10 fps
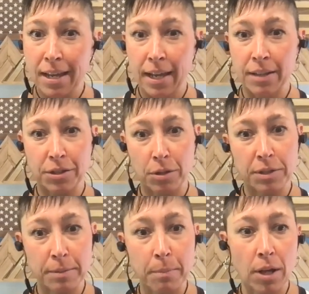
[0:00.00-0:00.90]
And so
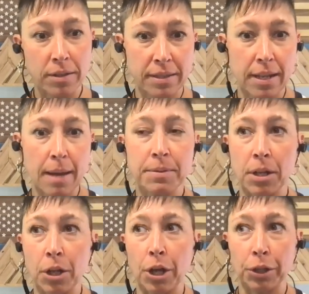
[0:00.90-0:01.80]
small steps
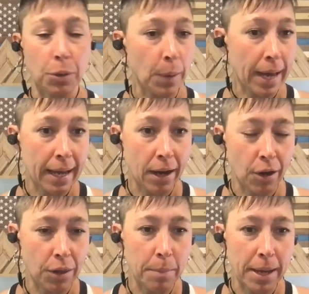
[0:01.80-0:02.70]
along the way
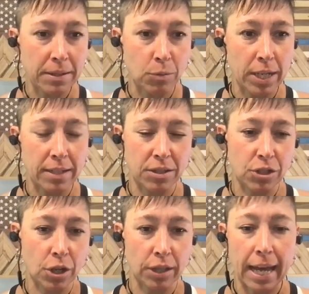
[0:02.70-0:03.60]
are the best way to
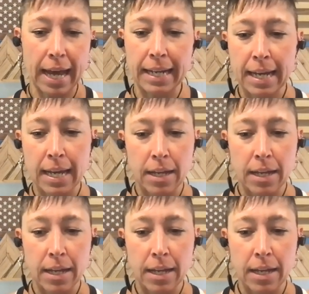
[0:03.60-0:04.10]
start that.